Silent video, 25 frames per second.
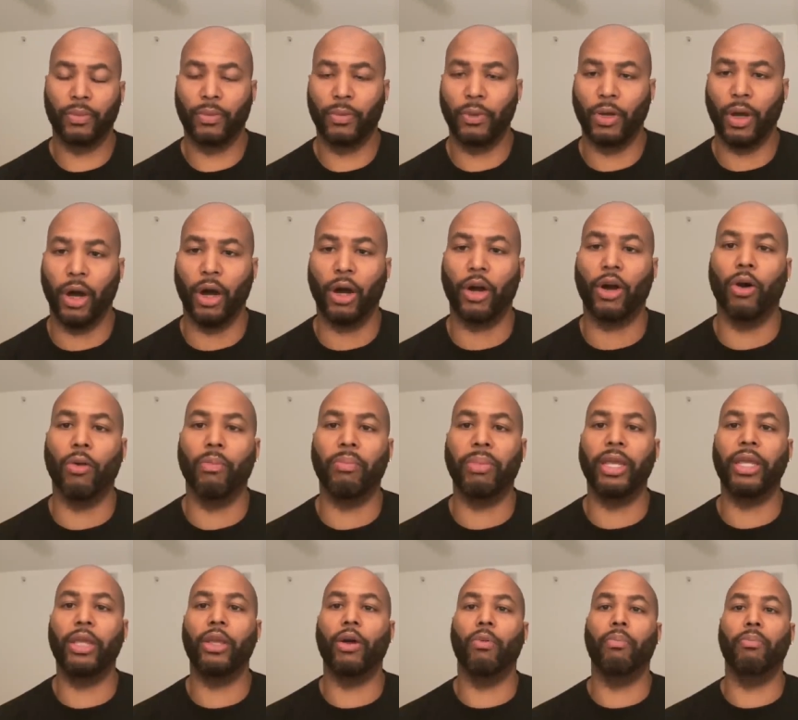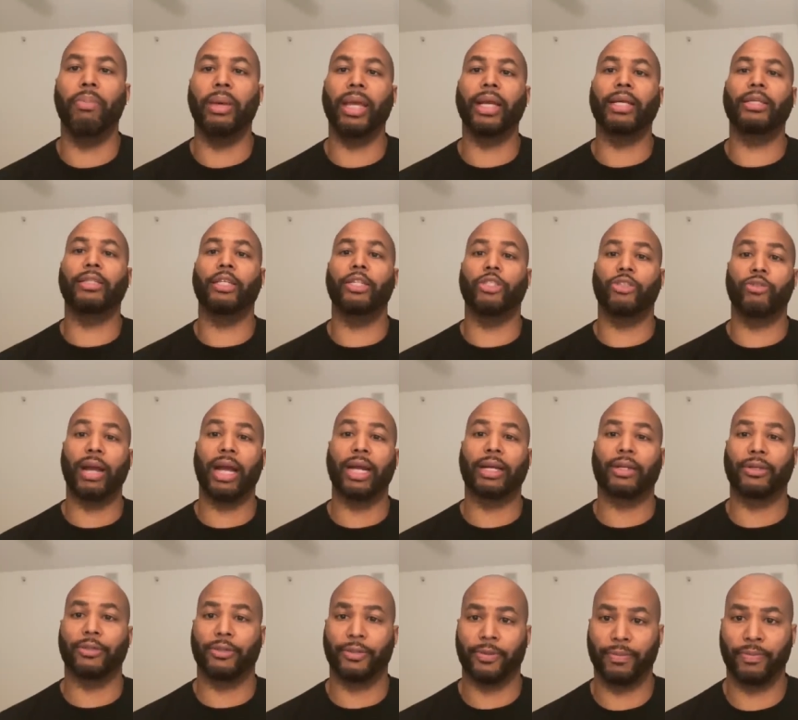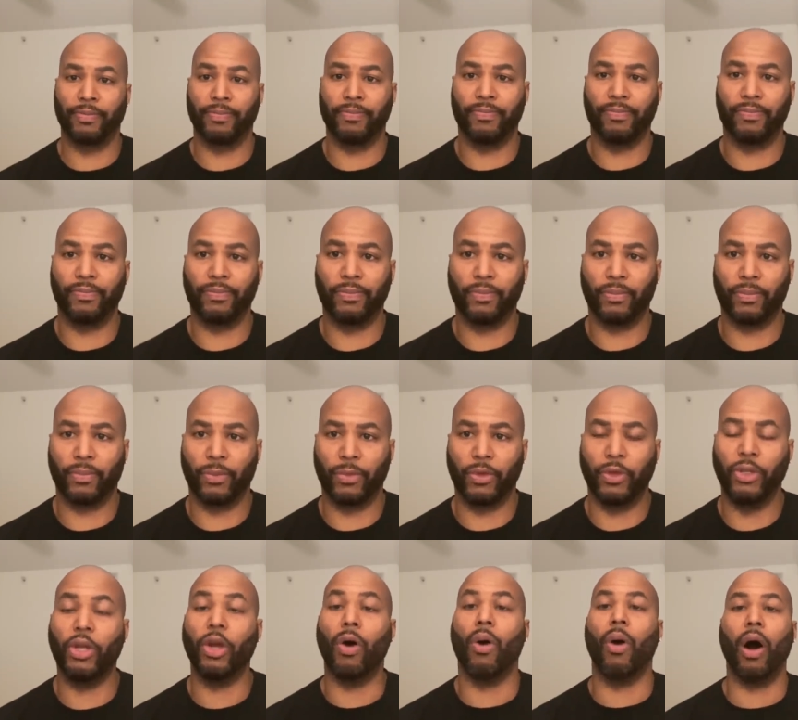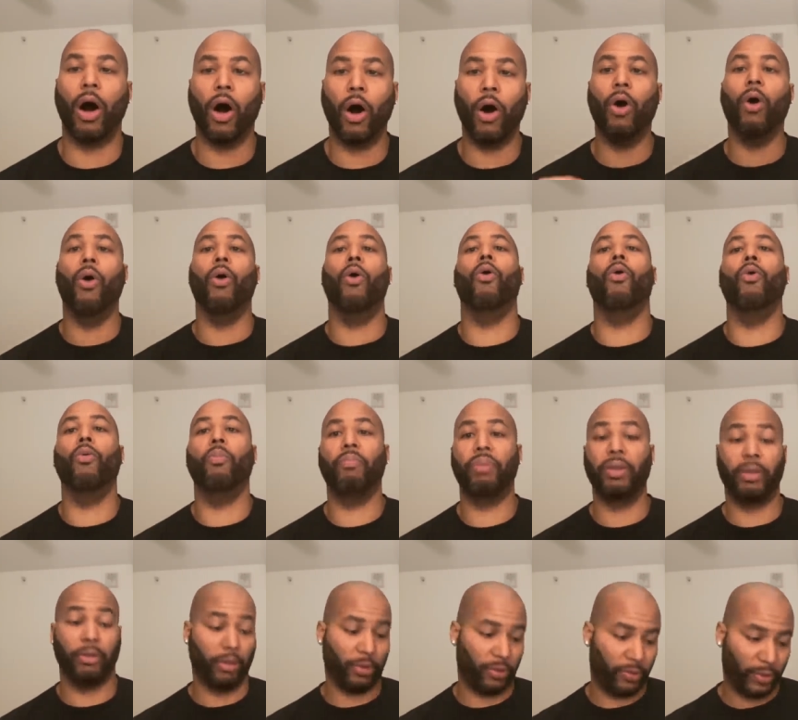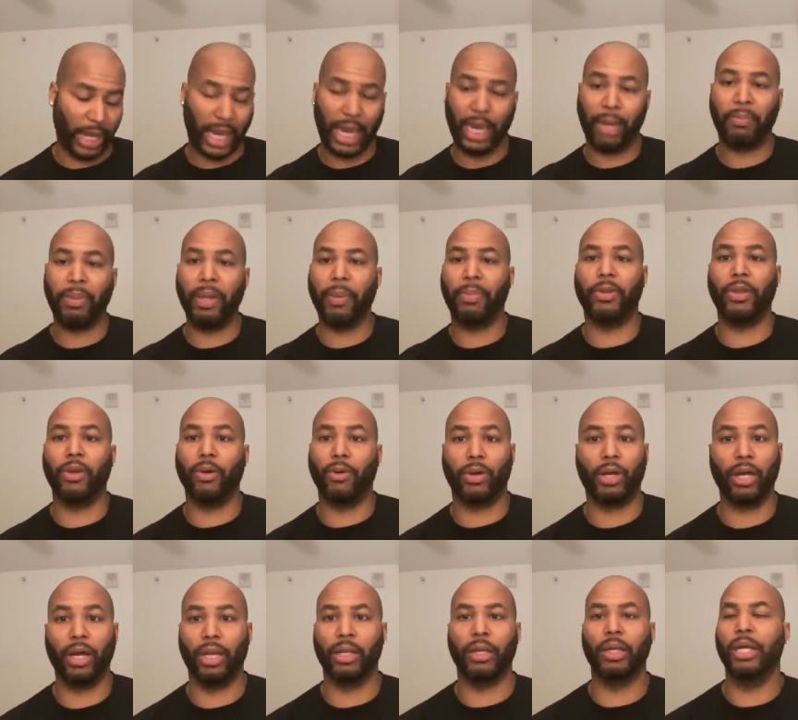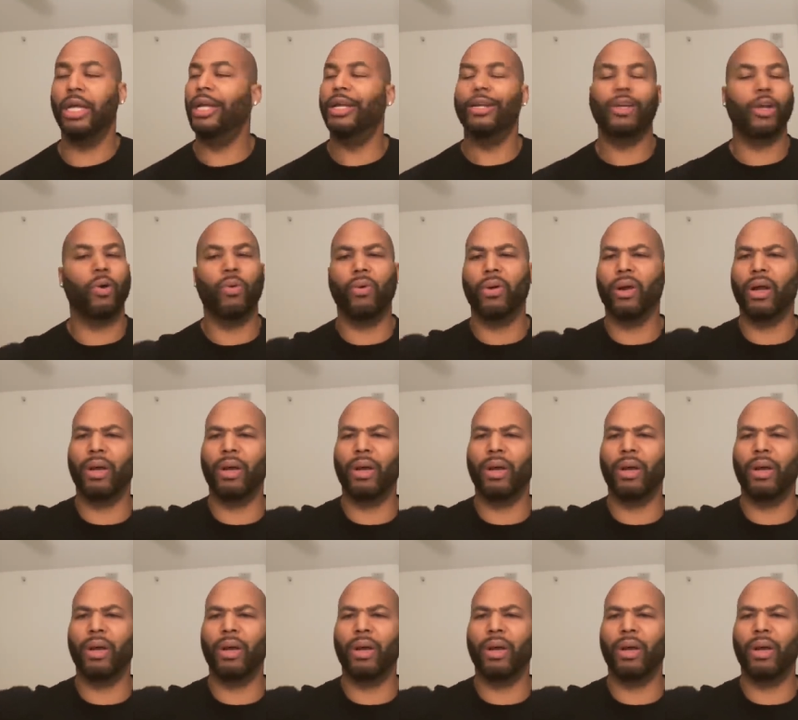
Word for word: are gonna be your biggest detractors. Your own people, same people your color. Don't worry